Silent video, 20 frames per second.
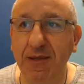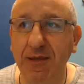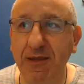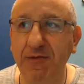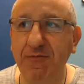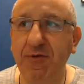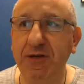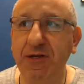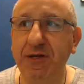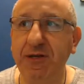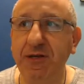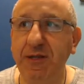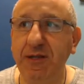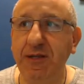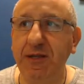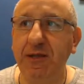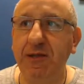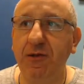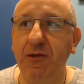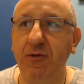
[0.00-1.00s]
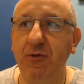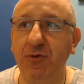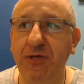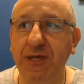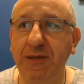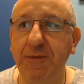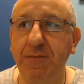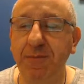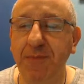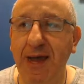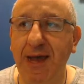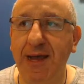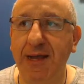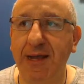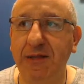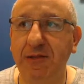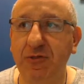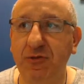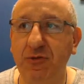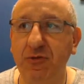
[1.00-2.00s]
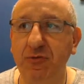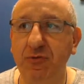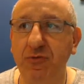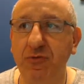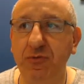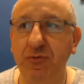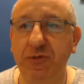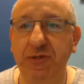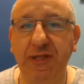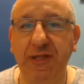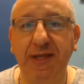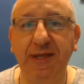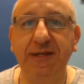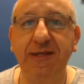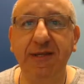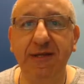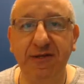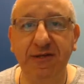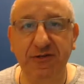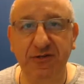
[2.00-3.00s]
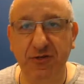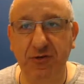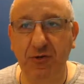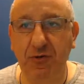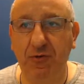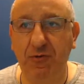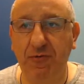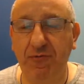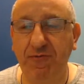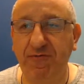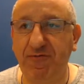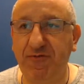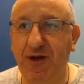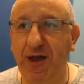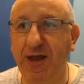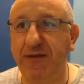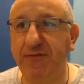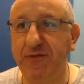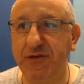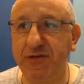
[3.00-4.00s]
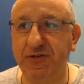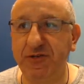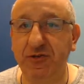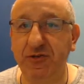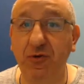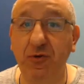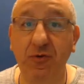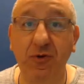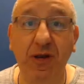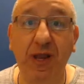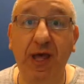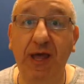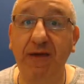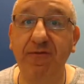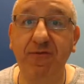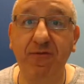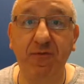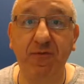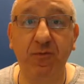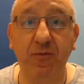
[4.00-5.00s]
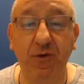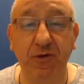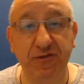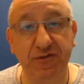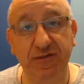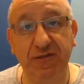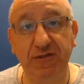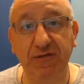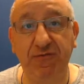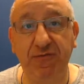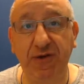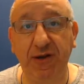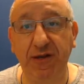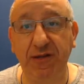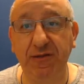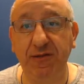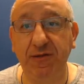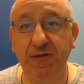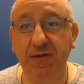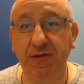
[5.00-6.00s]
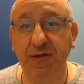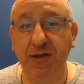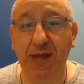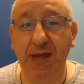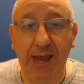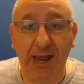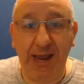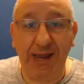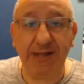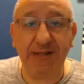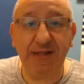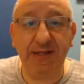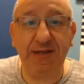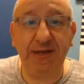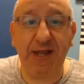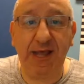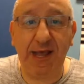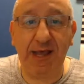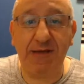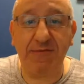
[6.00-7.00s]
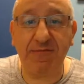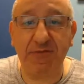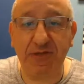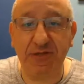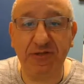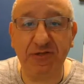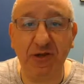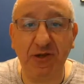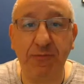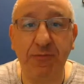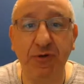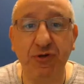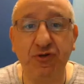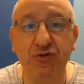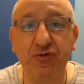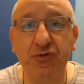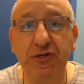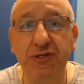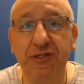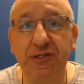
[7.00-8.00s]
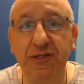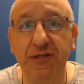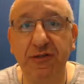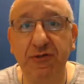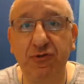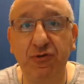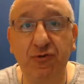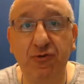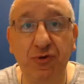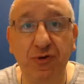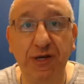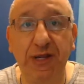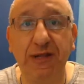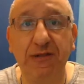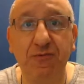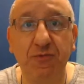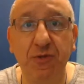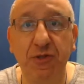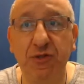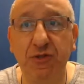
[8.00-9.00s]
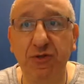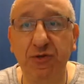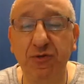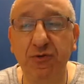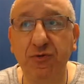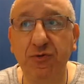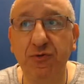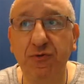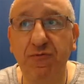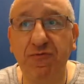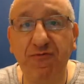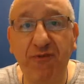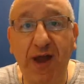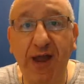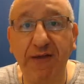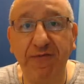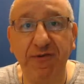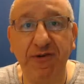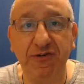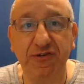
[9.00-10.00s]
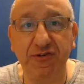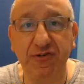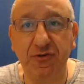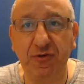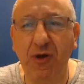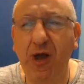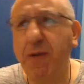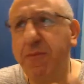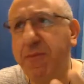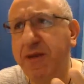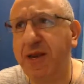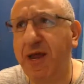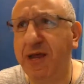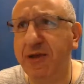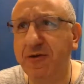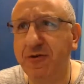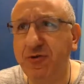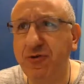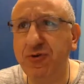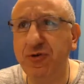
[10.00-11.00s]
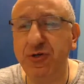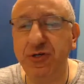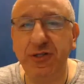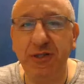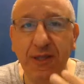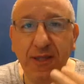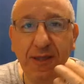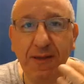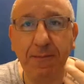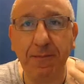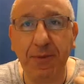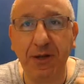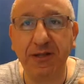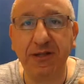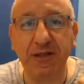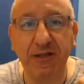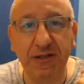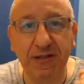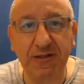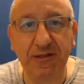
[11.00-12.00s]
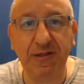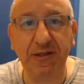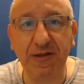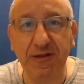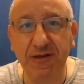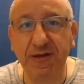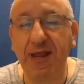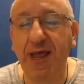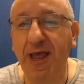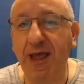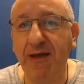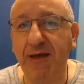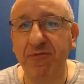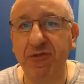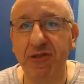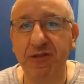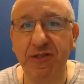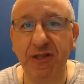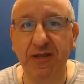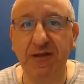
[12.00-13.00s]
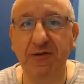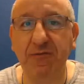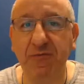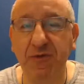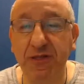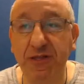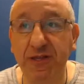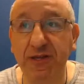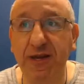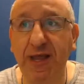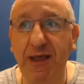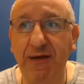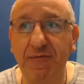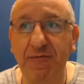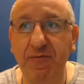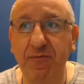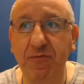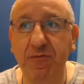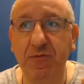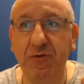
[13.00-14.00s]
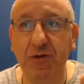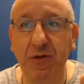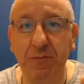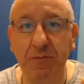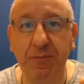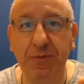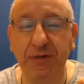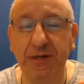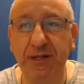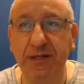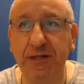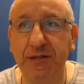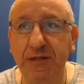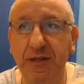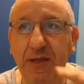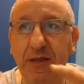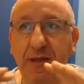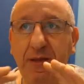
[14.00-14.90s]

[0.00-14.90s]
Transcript: Even looking back to 10 years ago, five years ago, life was different. I didn't have this opportunity to connect with you five years ago. I mean, I could, but it didn't have the we didn't have complete,